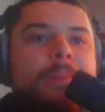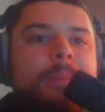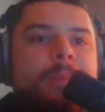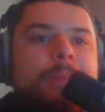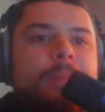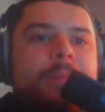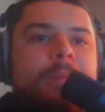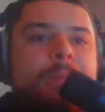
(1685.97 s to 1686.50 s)

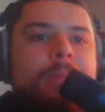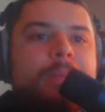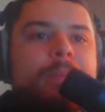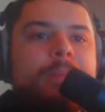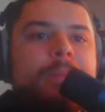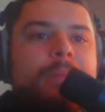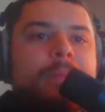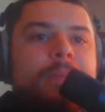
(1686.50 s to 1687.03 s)

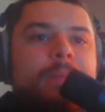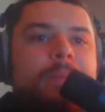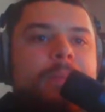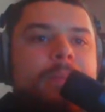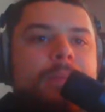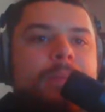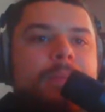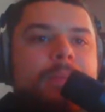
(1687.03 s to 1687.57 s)

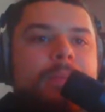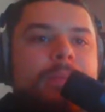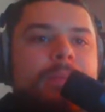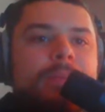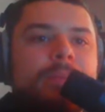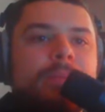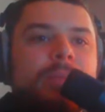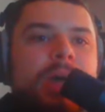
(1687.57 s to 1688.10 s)

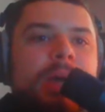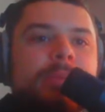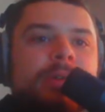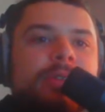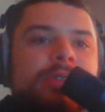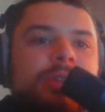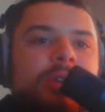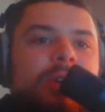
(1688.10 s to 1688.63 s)
Remind me
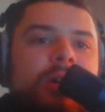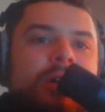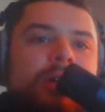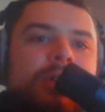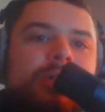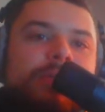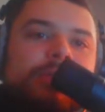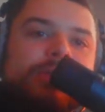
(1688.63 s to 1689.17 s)
of
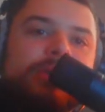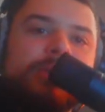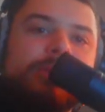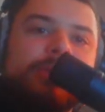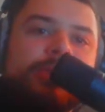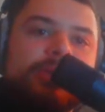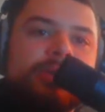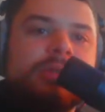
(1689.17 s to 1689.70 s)
Sicario for some
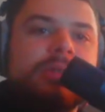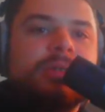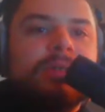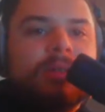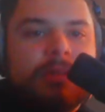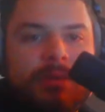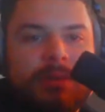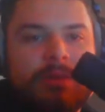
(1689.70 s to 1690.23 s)
reason.
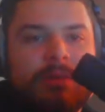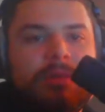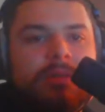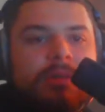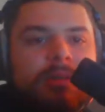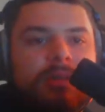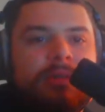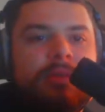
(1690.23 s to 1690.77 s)

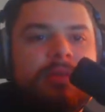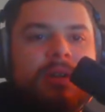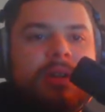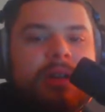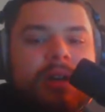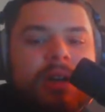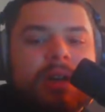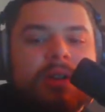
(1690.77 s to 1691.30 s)
It's
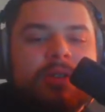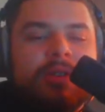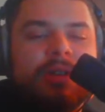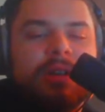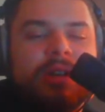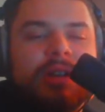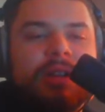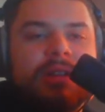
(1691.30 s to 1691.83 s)
funny. I
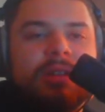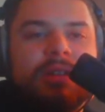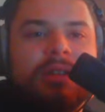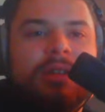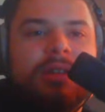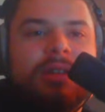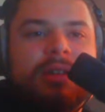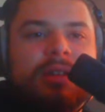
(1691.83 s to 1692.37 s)
get
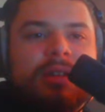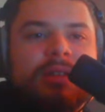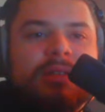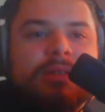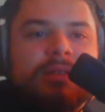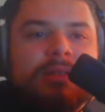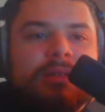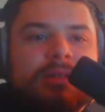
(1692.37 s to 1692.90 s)
the
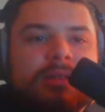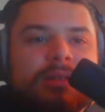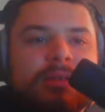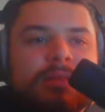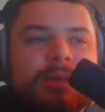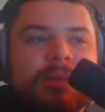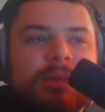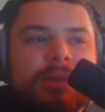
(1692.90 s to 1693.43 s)

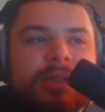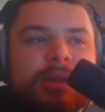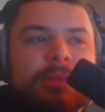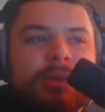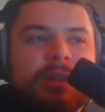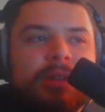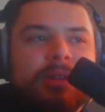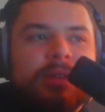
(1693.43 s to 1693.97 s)
people tell
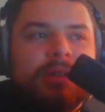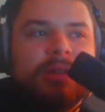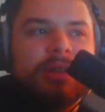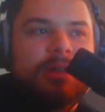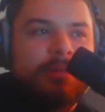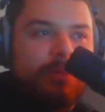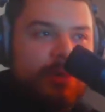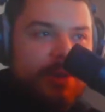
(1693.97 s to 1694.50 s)
me I look like
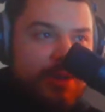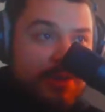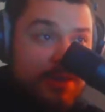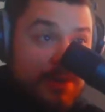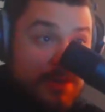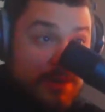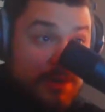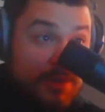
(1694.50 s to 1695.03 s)

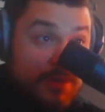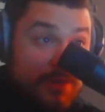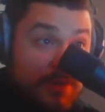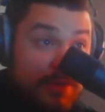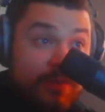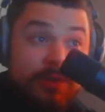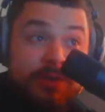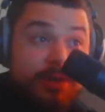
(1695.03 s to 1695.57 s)
Benicio del
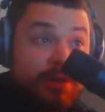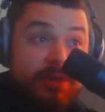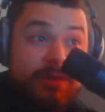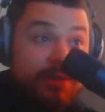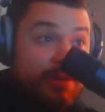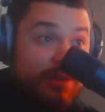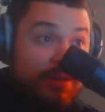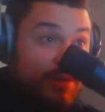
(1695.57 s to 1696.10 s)
Toro, which I don't
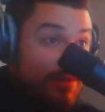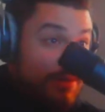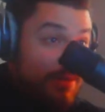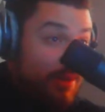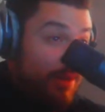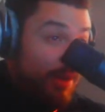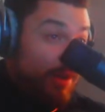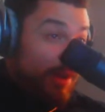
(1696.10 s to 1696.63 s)
see.
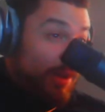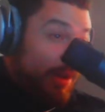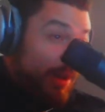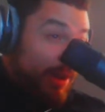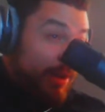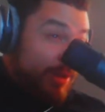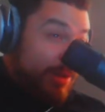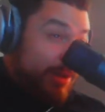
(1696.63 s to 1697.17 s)
I
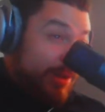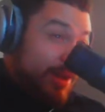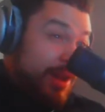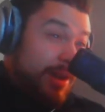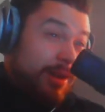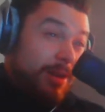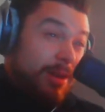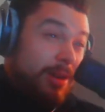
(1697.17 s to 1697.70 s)
don't see that
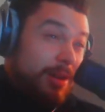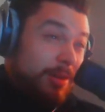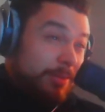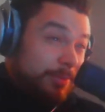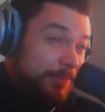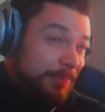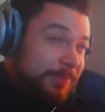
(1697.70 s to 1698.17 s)
at all.